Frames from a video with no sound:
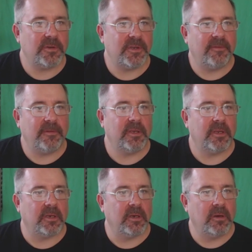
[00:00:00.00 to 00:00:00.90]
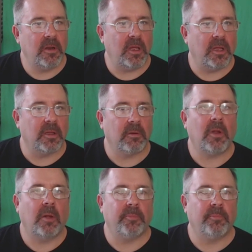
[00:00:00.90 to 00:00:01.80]
definitely, and
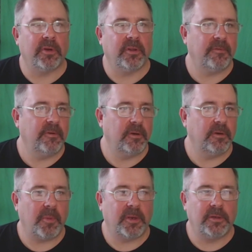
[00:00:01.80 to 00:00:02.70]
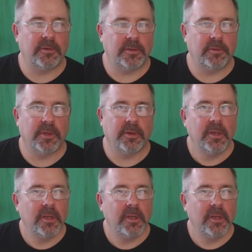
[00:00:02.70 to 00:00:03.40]
I'll be putting this video up on YouTube and